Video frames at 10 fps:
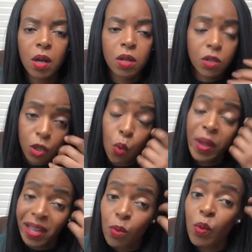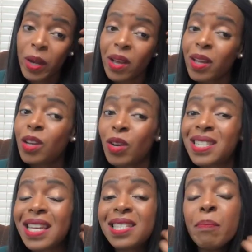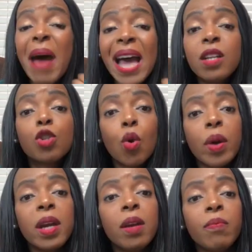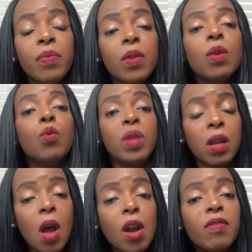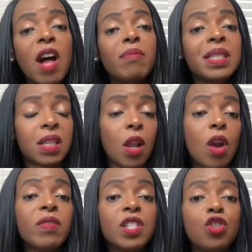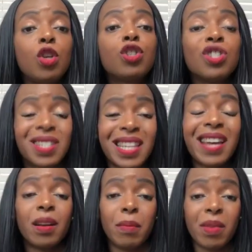So it's mandatory with a lot of governments and a lot of institutions that